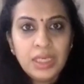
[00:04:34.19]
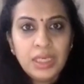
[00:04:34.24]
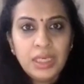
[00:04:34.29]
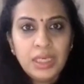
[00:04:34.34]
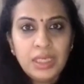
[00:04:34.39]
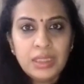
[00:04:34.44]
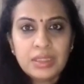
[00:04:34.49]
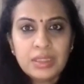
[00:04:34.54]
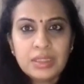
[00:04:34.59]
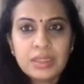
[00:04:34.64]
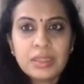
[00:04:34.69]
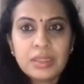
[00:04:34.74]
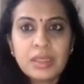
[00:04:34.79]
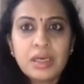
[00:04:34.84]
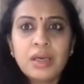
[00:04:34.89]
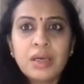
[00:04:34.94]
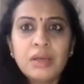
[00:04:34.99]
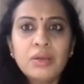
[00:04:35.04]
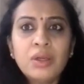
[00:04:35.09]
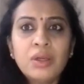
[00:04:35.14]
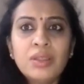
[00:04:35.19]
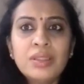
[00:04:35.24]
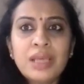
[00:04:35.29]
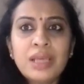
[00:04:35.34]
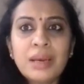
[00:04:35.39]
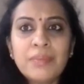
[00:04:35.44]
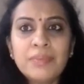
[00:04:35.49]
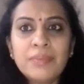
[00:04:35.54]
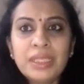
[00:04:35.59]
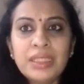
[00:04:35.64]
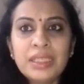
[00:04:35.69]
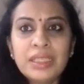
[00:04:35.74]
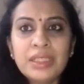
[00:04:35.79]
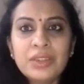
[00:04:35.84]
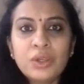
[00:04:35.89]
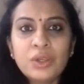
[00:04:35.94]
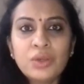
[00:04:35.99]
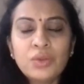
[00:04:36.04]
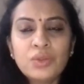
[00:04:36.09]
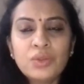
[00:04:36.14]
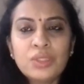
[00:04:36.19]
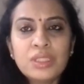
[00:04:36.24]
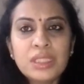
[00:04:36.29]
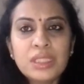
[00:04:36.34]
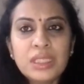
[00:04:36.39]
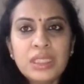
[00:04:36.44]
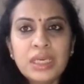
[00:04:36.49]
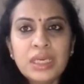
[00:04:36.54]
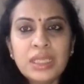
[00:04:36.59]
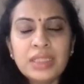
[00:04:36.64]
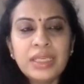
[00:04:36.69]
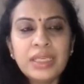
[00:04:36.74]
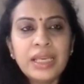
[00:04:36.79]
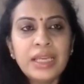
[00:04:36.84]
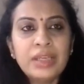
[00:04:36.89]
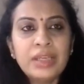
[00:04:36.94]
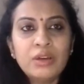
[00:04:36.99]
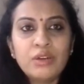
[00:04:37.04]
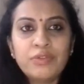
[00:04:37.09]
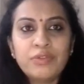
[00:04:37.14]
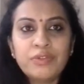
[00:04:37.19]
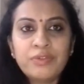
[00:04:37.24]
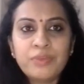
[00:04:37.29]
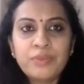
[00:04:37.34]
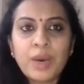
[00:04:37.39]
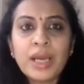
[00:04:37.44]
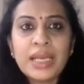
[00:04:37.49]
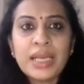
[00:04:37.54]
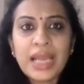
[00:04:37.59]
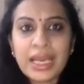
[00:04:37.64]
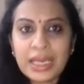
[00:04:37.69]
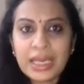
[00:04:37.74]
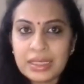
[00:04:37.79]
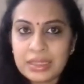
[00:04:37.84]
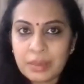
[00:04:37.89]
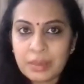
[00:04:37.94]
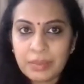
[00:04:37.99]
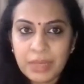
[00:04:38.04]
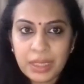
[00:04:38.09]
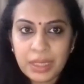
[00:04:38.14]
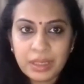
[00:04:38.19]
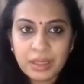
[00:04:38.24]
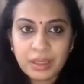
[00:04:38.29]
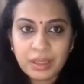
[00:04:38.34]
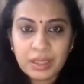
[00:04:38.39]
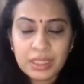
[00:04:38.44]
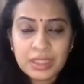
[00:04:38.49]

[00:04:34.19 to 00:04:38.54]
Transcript: It's not something that you're going to see at the end of one academic year.